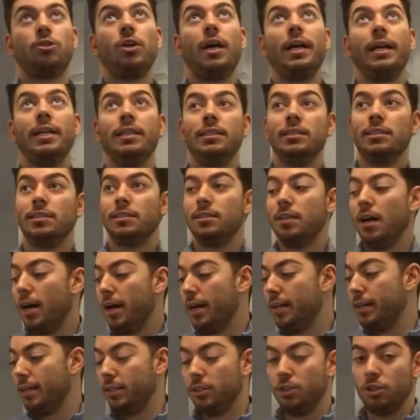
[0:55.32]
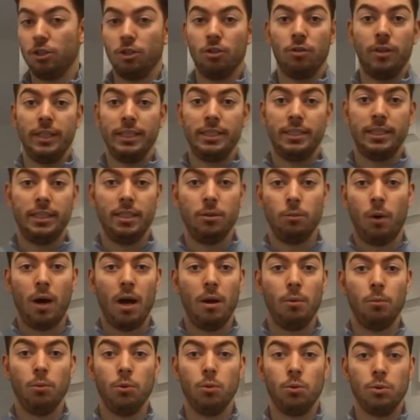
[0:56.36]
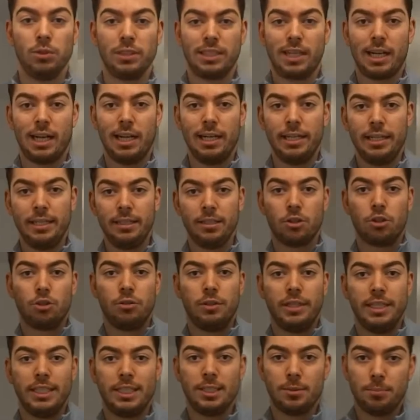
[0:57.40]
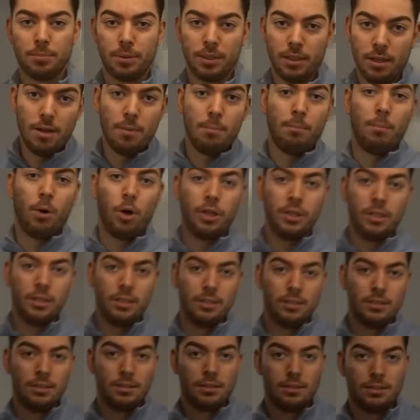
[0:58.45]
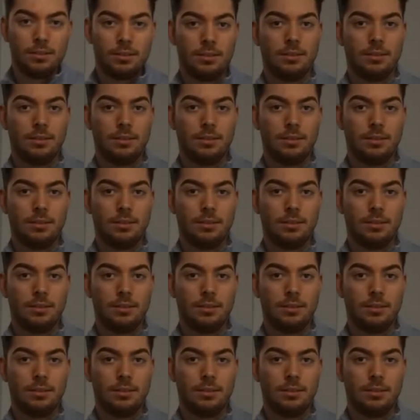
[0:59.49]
was people started to buy them out, started doing them up very nicely, and